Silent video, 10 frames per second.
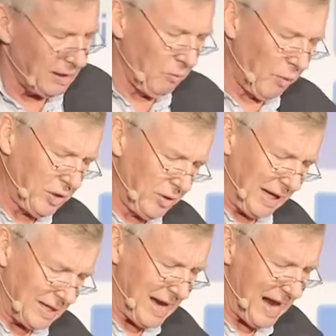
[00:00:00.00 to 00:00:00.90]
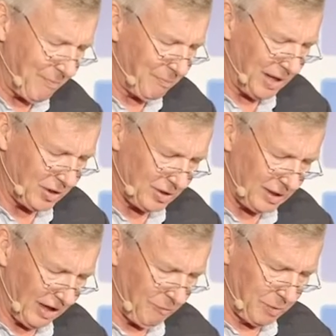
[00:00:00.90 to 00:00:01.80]
We're doing our damn best at
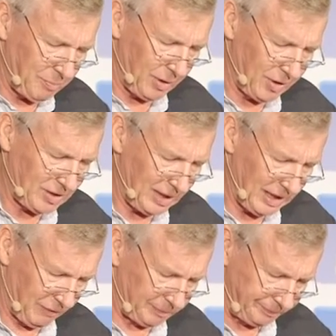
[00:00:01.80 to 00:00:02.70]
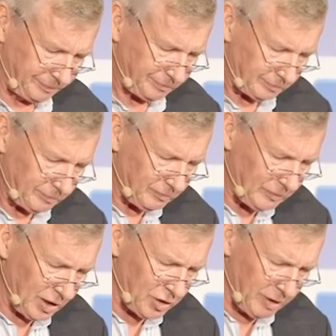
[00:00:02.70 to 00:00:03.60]
government policy level
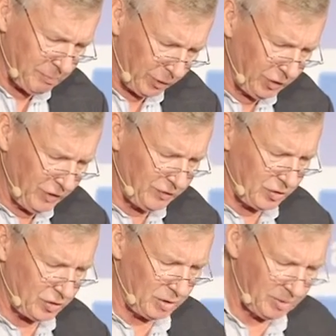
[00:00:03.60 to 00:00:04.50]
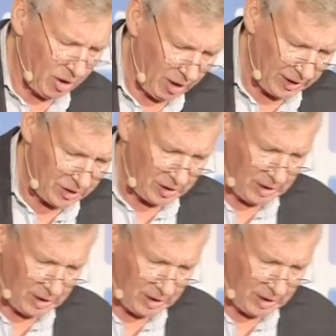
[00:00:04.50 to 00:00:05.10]
to improve consumer knowledge.